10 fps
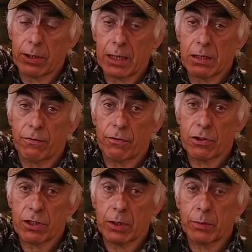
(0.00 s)
That's the
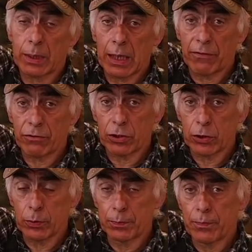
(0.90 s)
first thing we'll have to
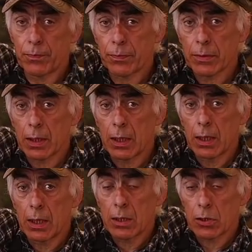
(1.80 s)
do.
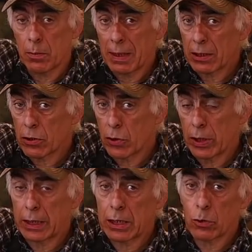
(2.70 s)
So making sure
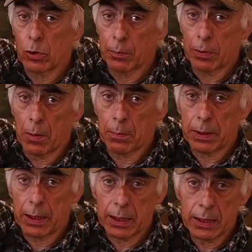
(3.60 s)
that this oil pump
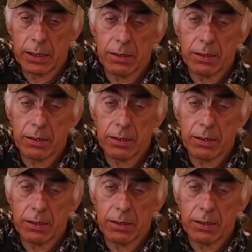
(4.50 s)
is